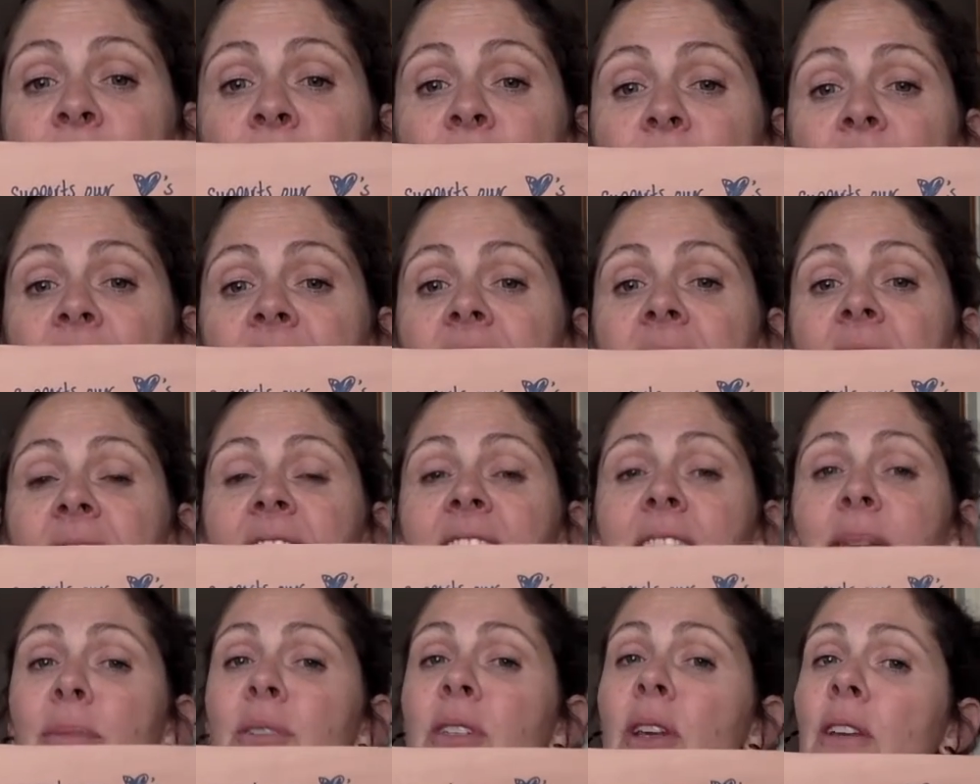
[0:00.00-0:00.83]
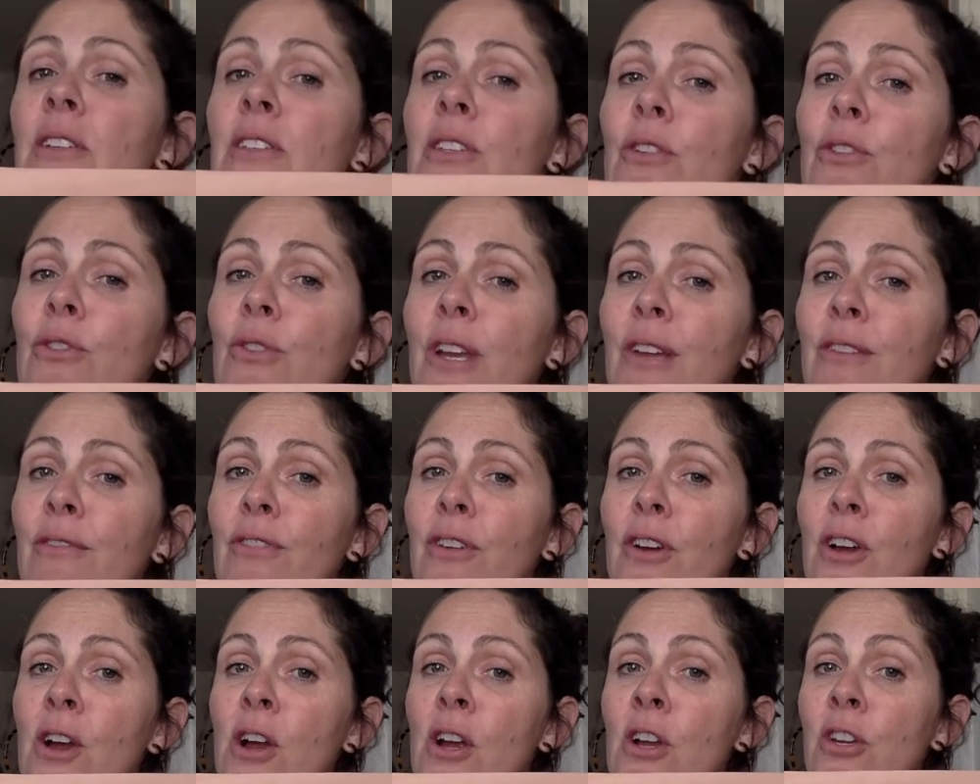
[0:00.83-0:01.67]
potassium is also great
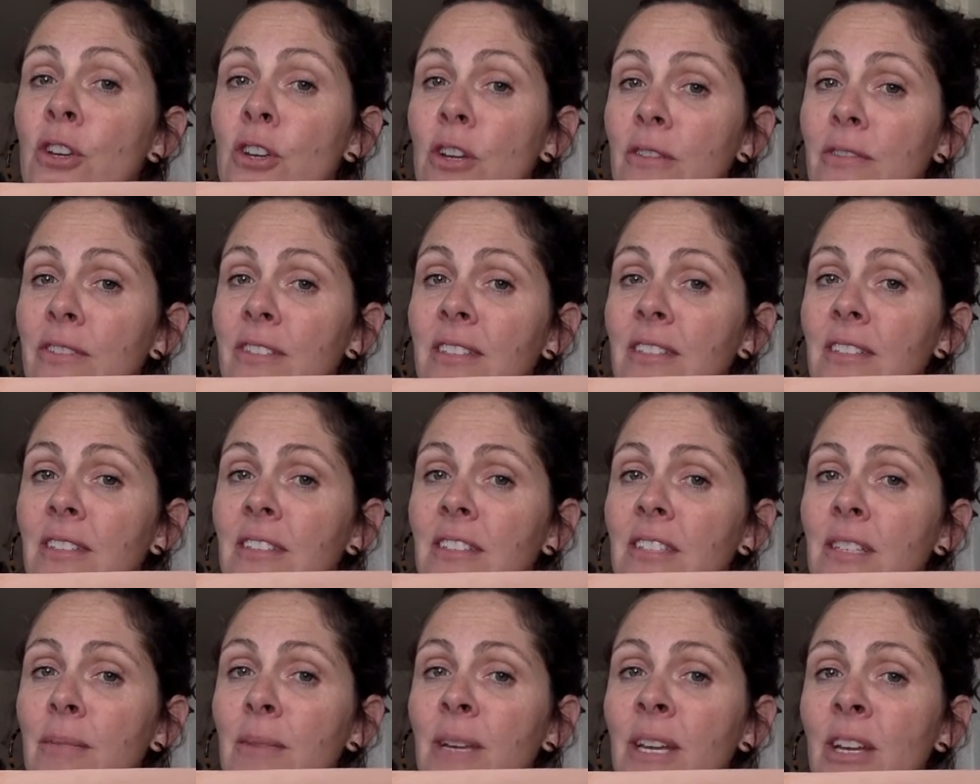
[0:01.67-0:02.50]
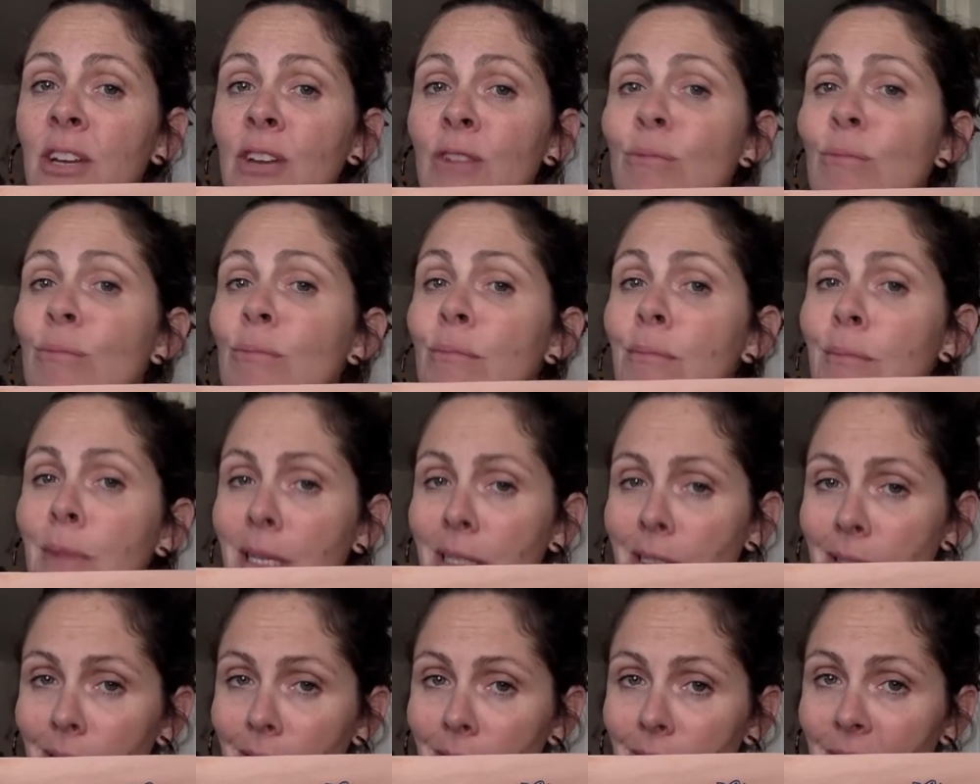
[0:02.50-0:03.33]
for our nervous system and our
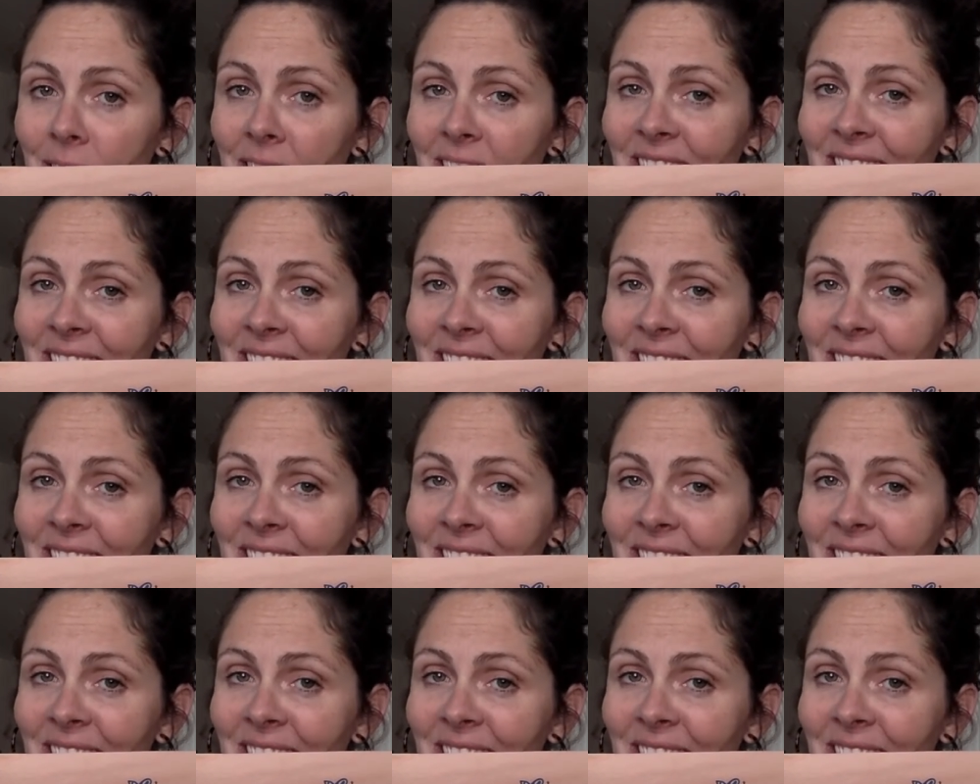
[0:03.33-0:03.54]
muscles.